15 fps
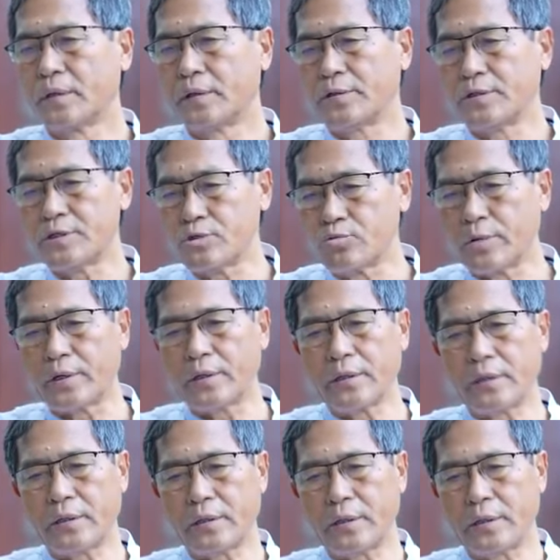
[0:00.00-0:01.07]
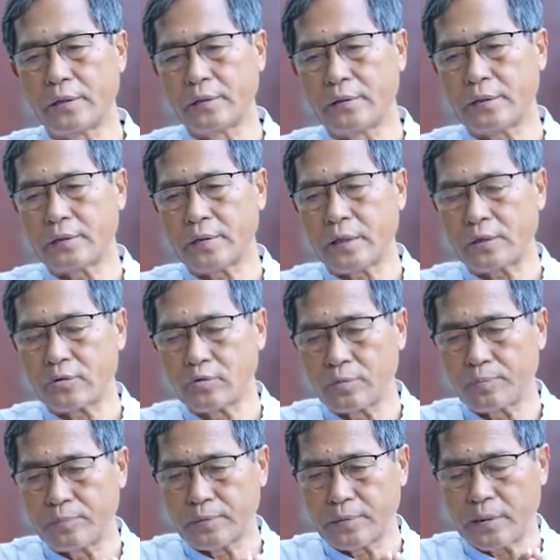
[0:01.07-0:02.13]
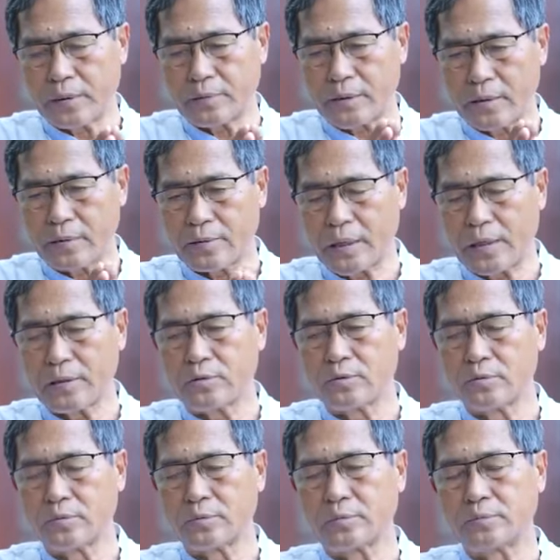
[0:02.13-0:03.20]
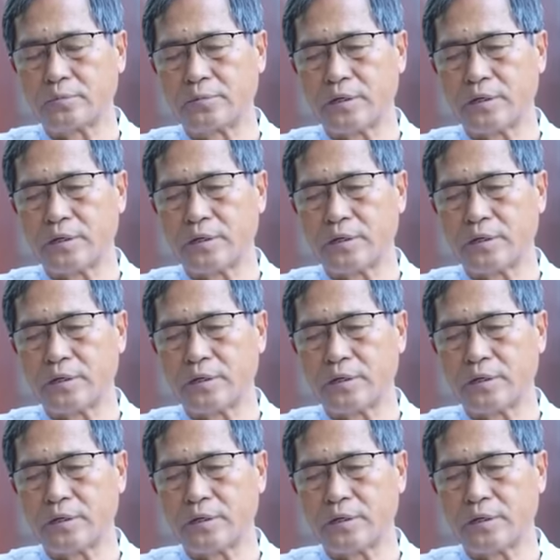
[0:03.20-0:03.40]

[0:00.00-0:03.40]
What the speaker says: This way, they are trying to